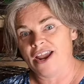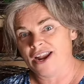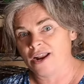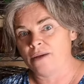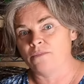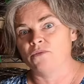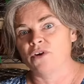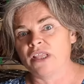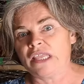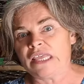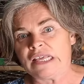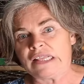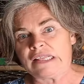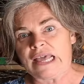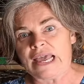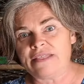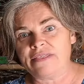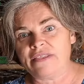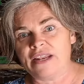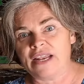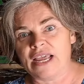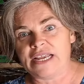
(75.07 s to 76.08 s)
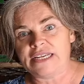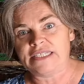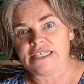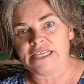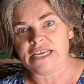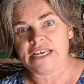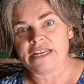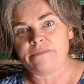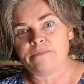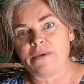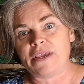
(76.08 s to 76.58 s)
And I'm really glad that I
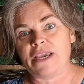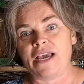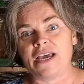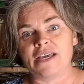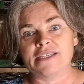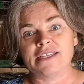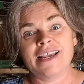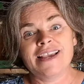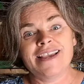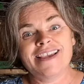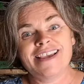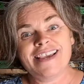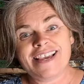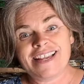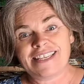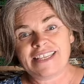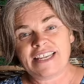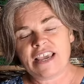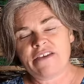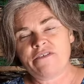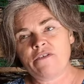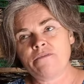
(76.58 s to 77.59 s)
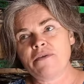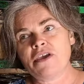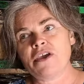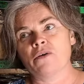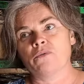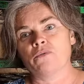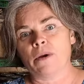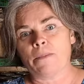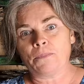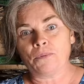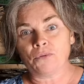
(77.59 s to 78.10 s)
did because it's given me a
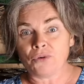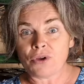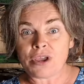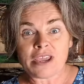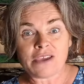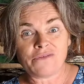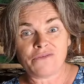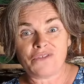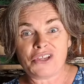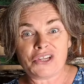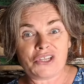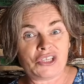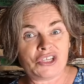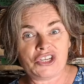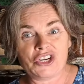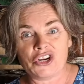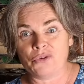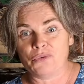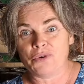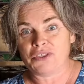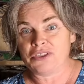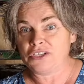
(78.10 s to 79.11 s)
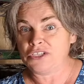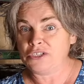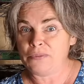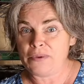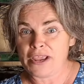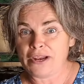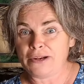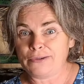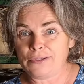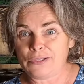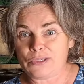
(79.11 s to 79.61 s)
reprieve this year with the
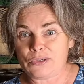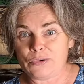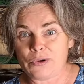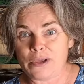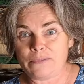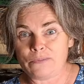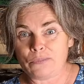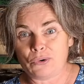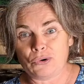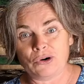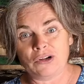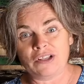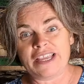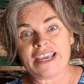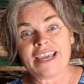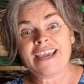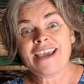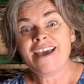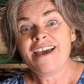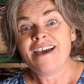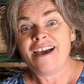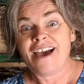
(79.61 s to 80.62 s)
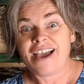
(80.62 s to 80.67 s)
tomatoes doing poorly.